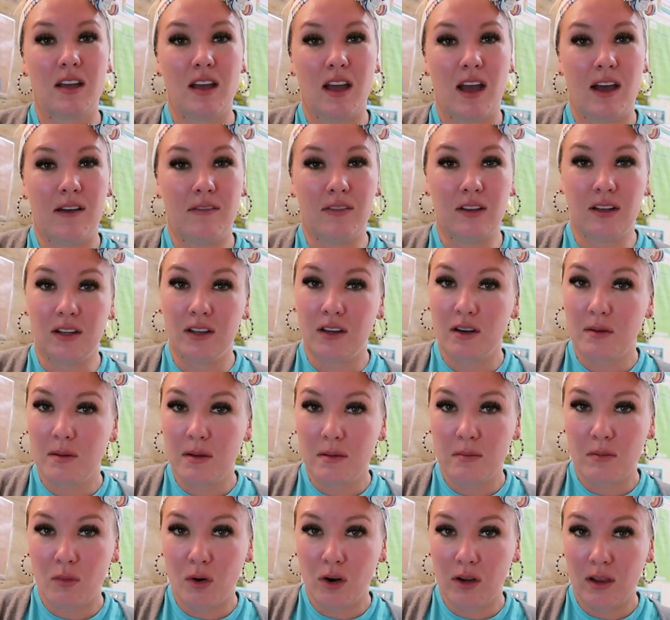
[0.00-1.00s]
have a little
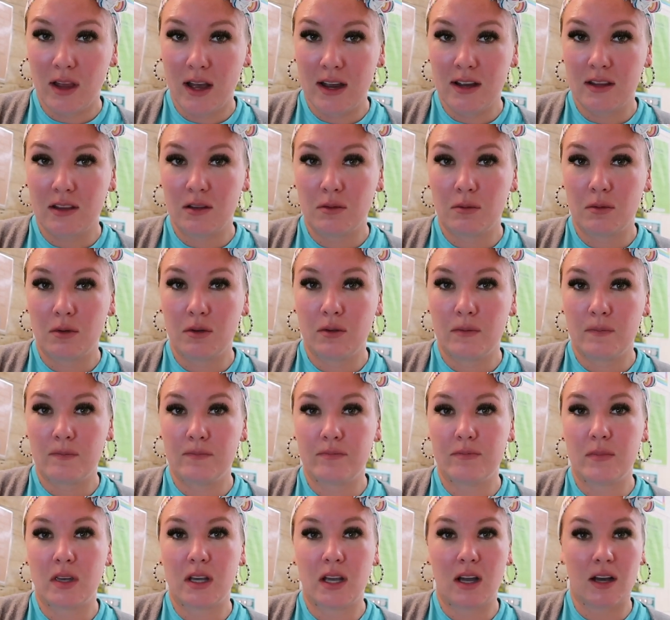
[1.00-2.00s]
bit more light in the
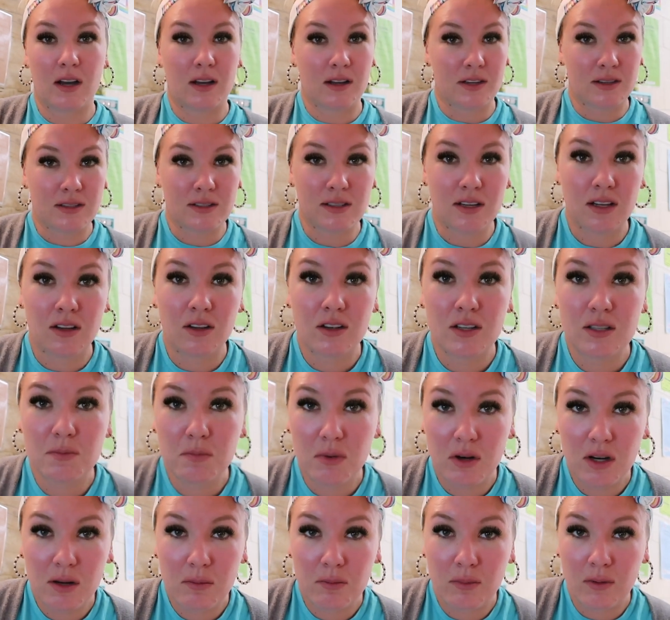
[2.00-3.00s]
room, because it looks
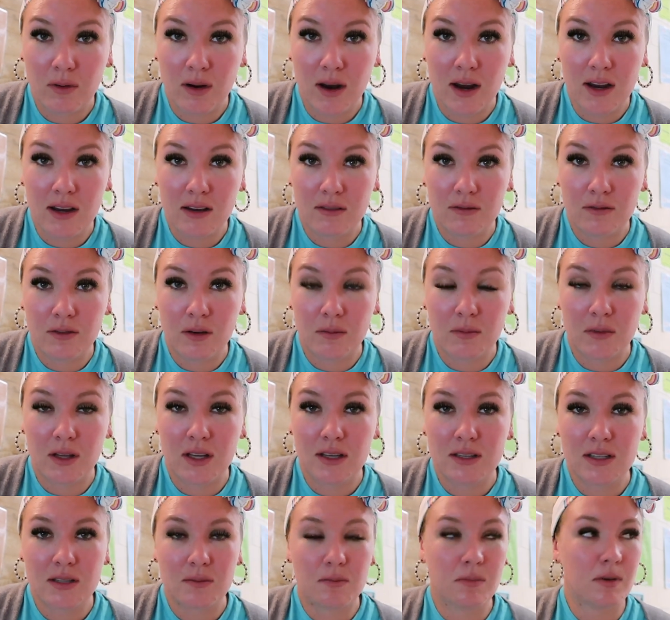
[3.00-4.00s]
pretty bright from
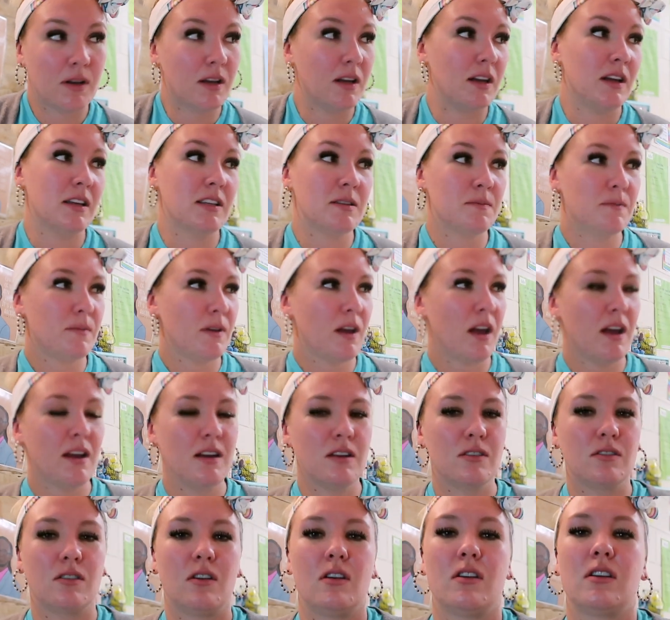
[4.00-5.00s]
this, but it's kind
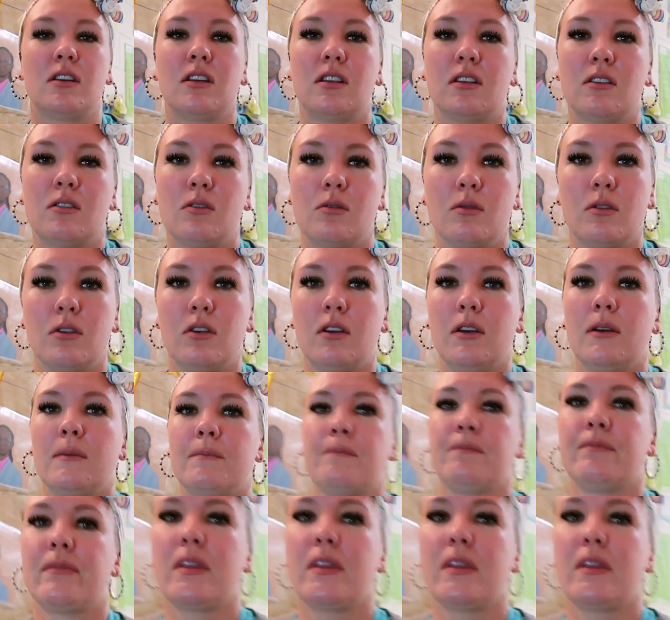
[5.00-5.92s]
of dark in the corner.